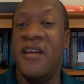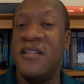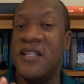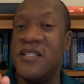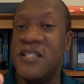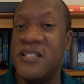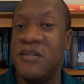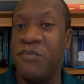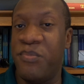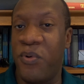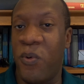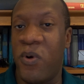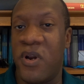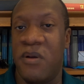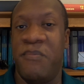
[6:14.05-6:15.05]
This is
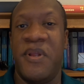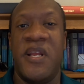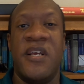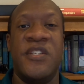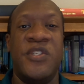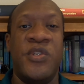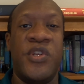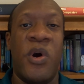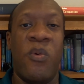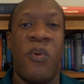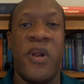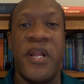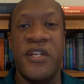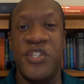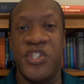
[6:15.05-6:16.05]
important because you don't
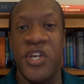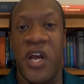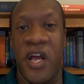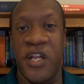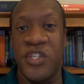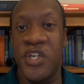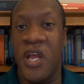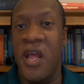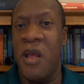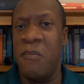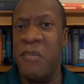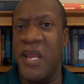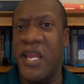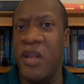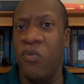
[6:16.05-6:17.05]
want a judge
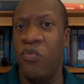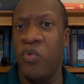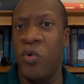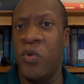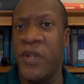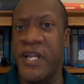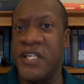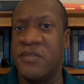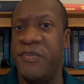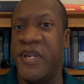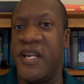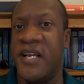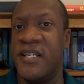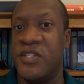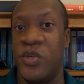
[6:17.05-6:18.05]
making rulings
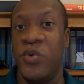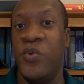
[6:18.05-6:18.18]
because,